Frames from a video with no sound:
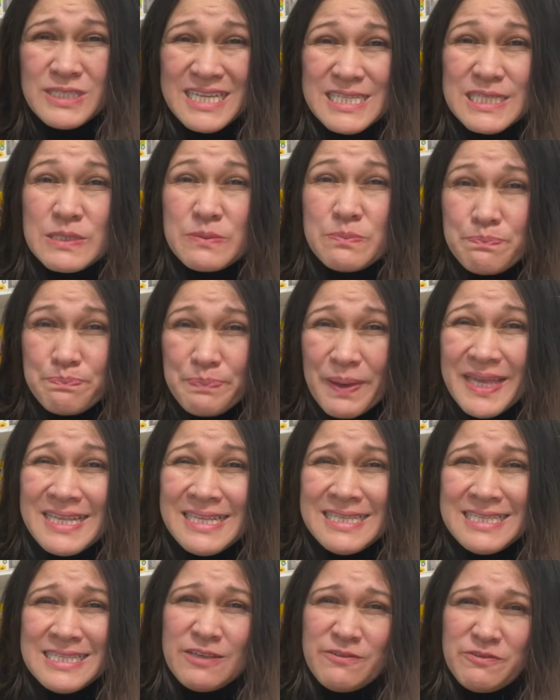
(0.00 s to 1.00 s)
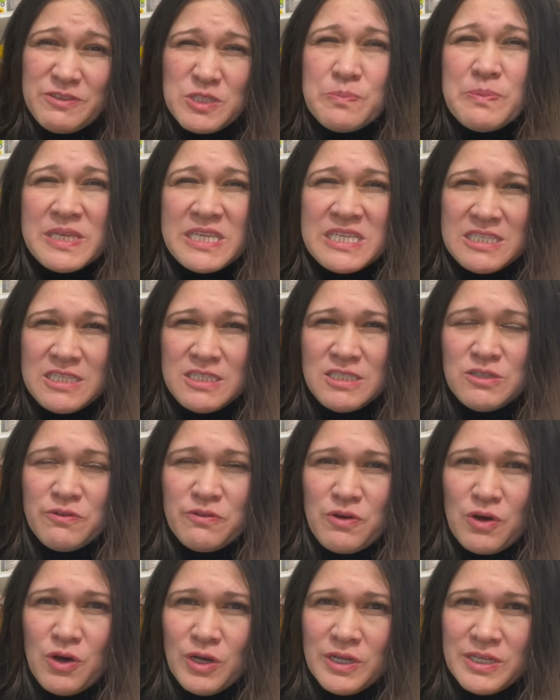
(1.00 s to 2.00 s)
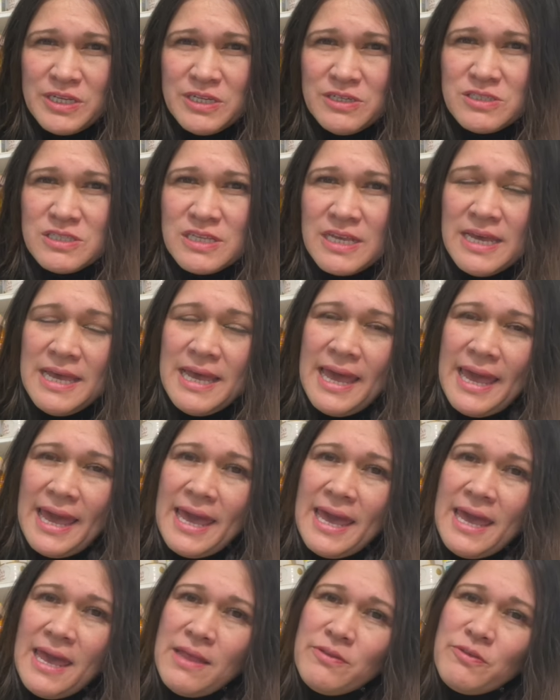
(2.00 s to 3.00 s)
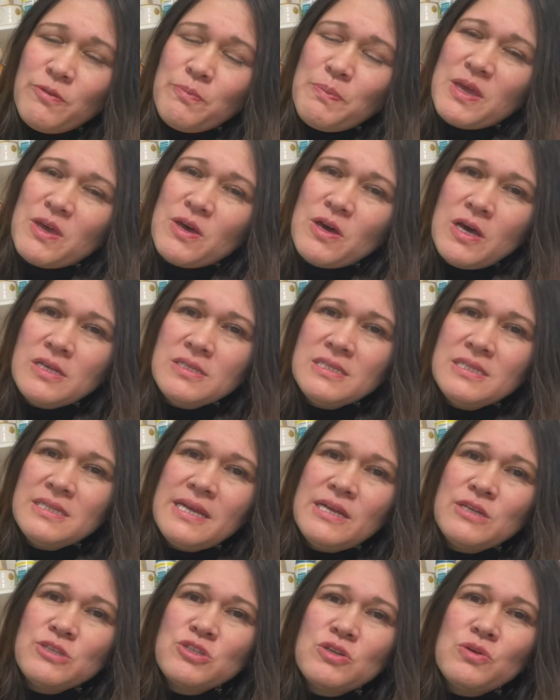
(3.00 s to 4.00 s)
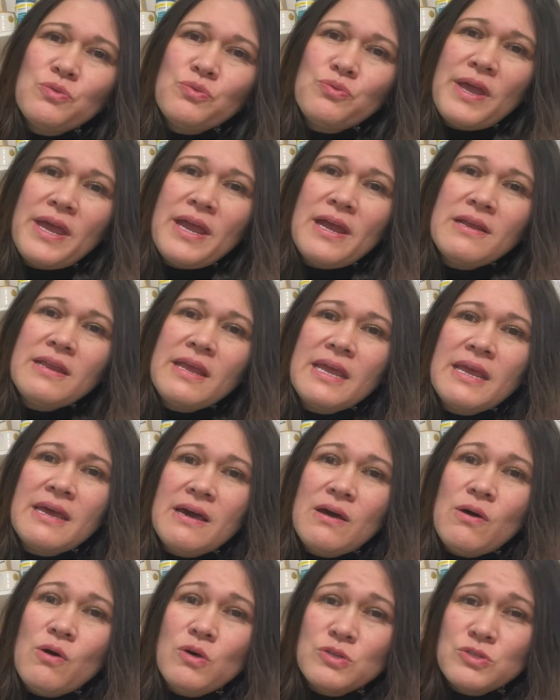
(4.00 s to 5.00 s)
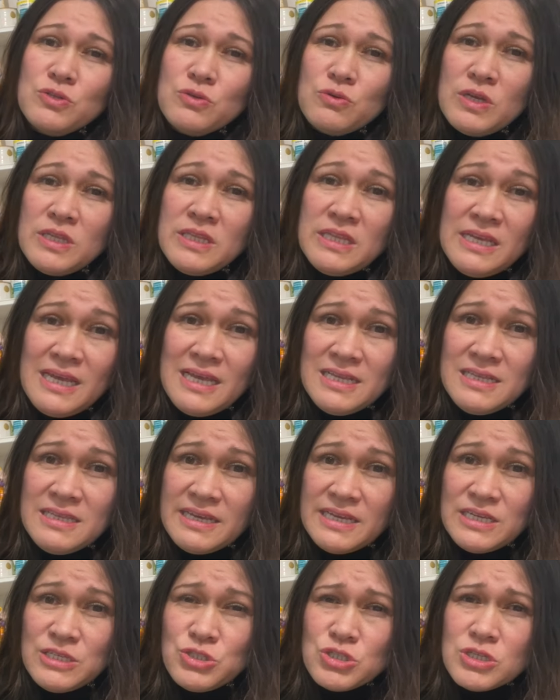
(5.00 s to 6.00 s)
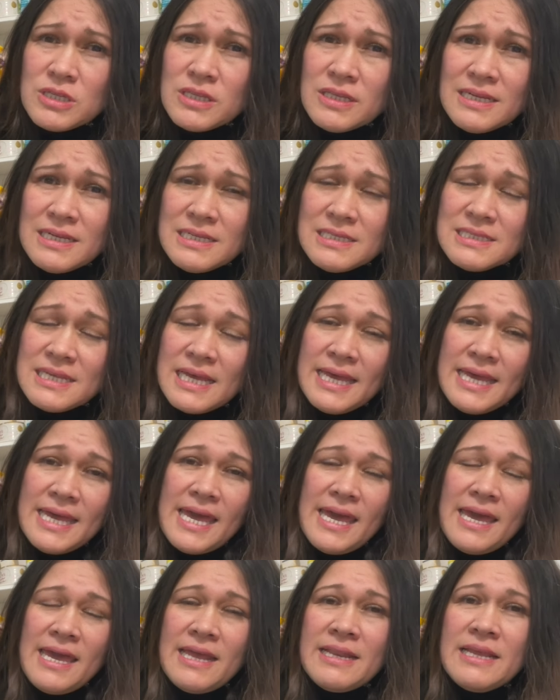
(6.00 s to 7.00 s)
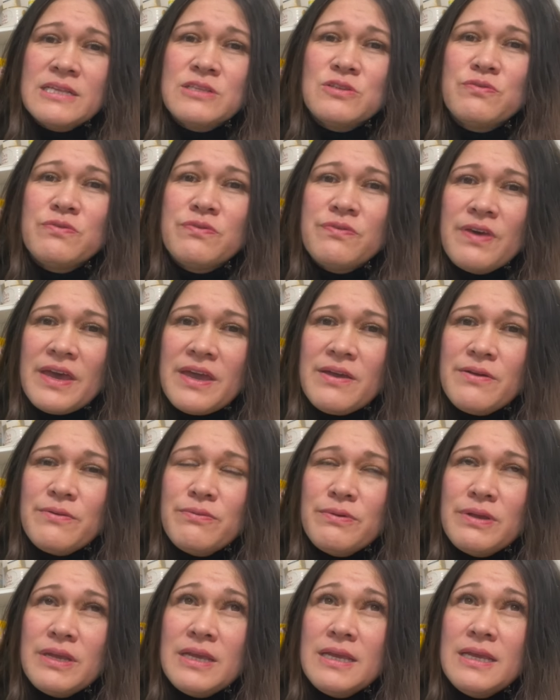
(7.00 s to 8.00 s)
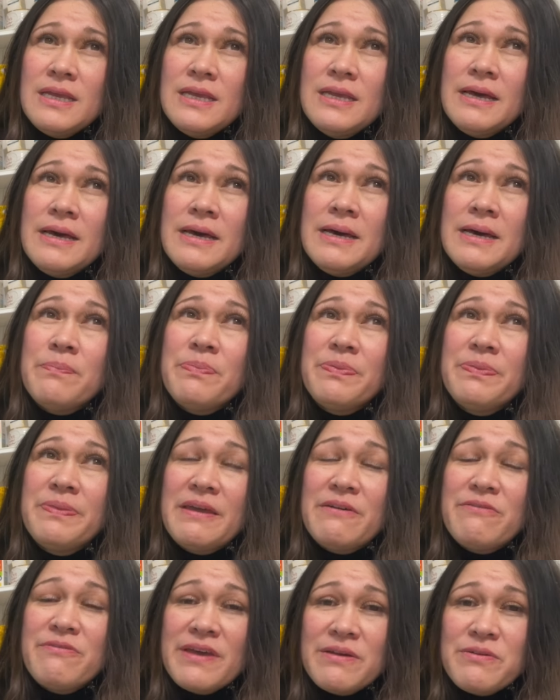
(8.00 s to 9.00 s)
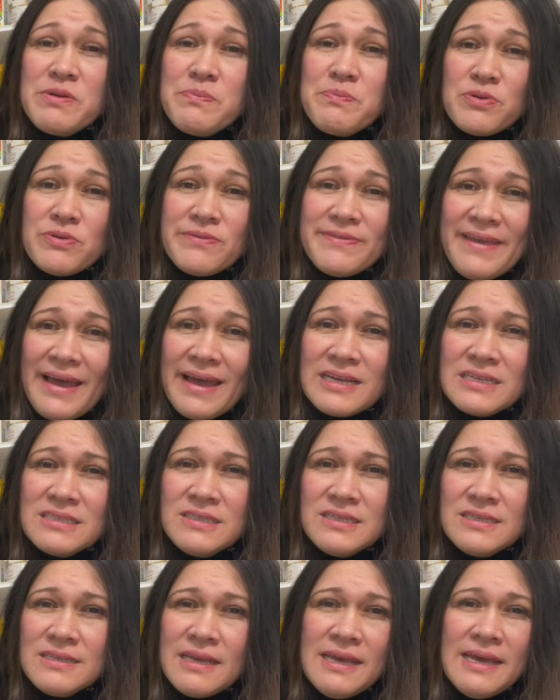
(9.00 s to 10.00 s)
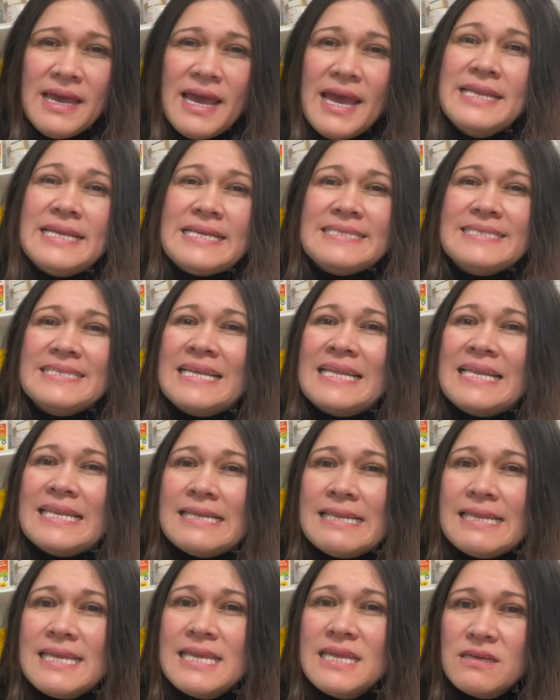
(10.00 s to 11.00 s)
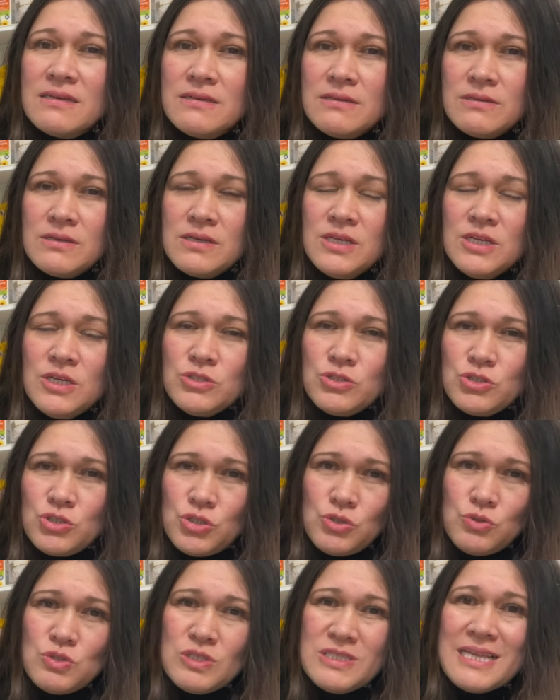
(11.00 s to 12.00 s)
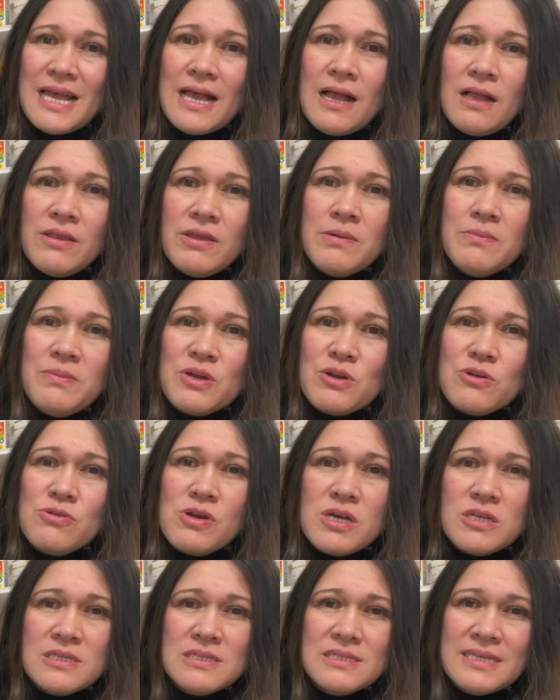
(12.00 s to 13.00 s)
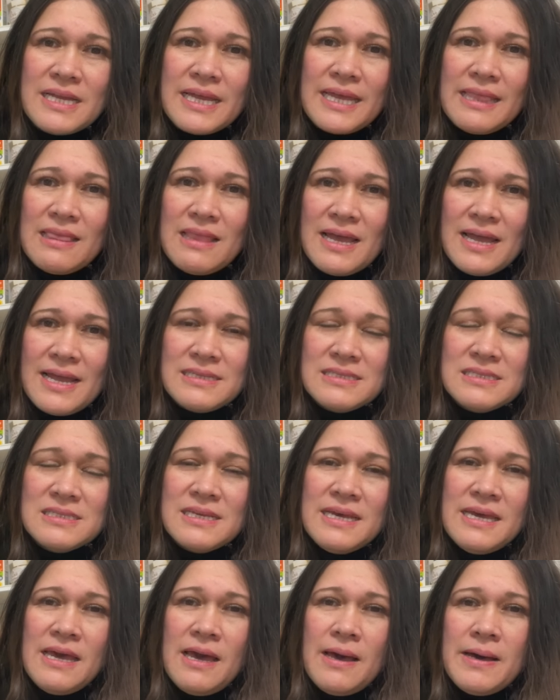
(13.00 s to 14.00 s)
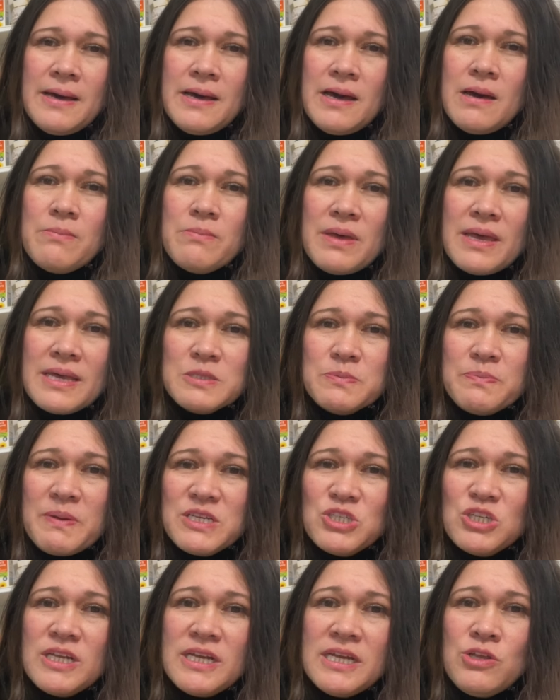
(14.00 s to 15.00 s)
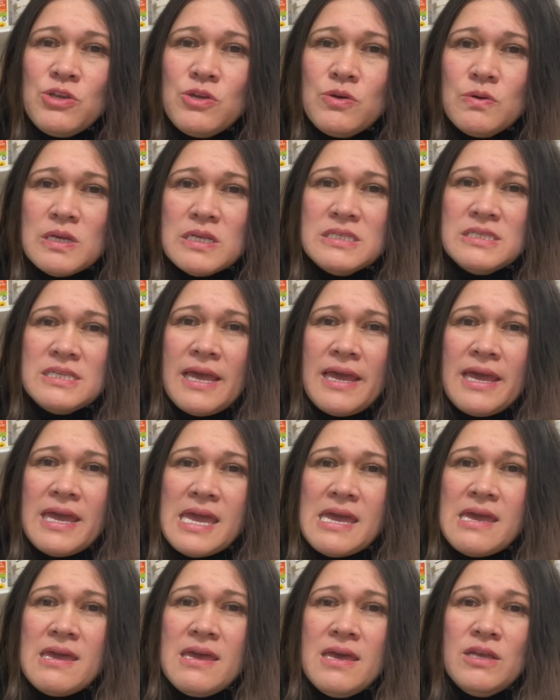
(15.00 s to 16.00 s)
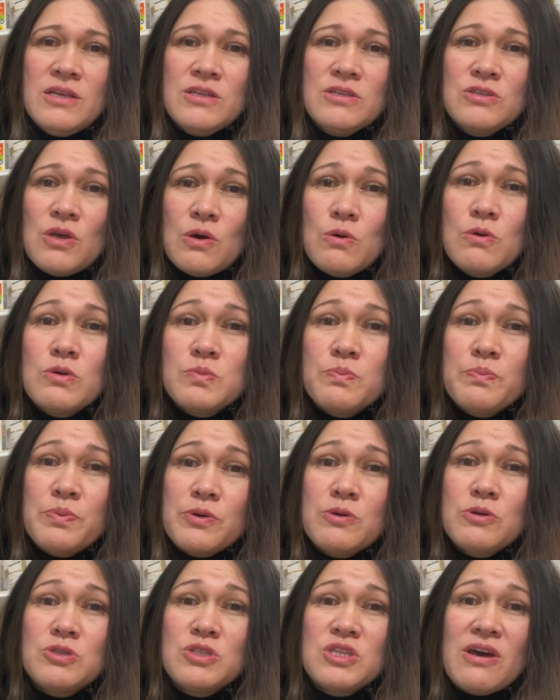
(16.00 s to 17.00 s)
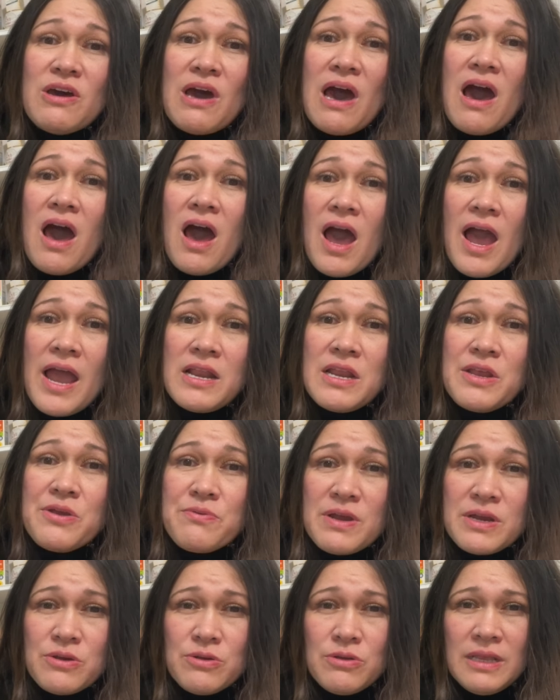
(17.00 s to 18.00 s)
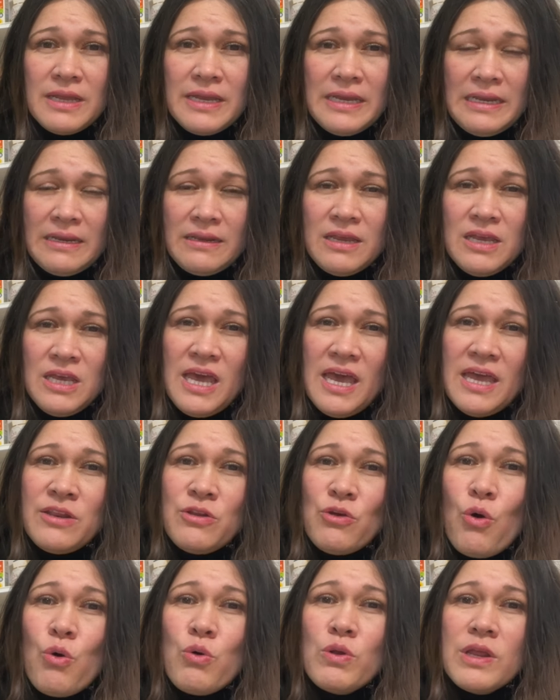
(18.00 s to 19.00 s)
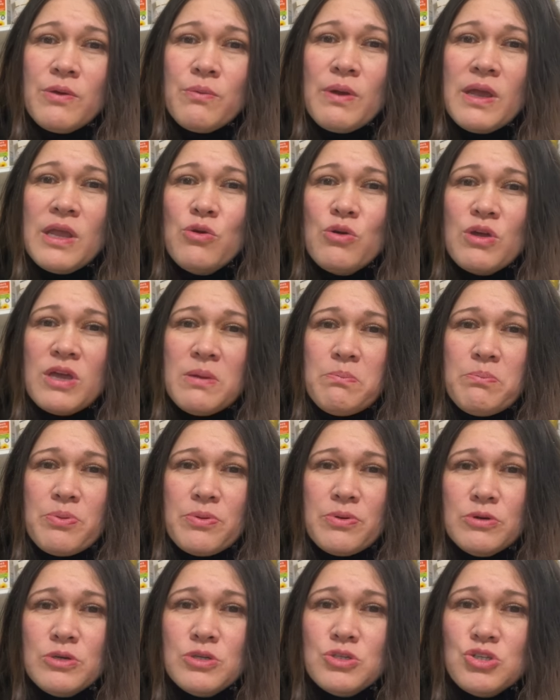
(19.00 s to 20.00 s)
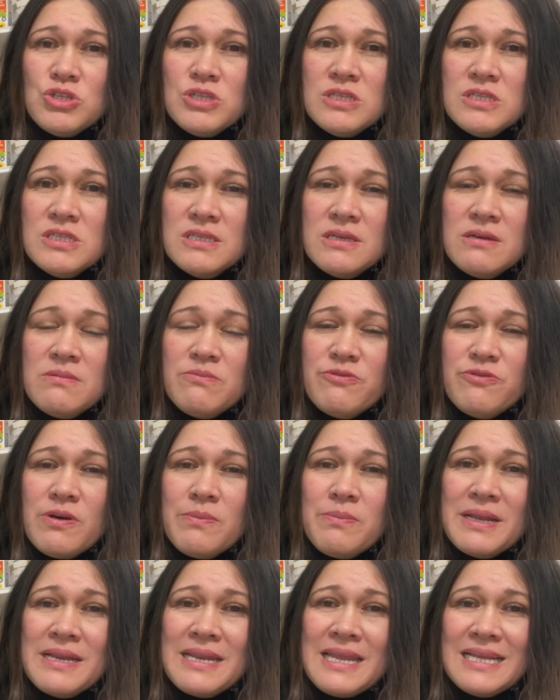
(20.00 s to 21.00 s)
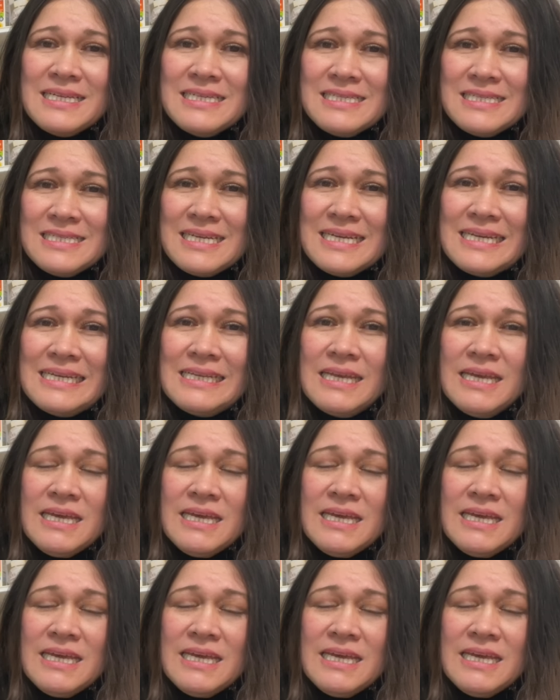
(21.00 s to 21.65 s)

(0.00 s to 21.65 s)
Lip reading: expensive species of conures. And because they are so rare, they are also on the endangered list. And it's very, they're very protected and it's illegal to sell them across state lines. Especially in USA, those birds are highly regulated. And the only way you can purchase them from another state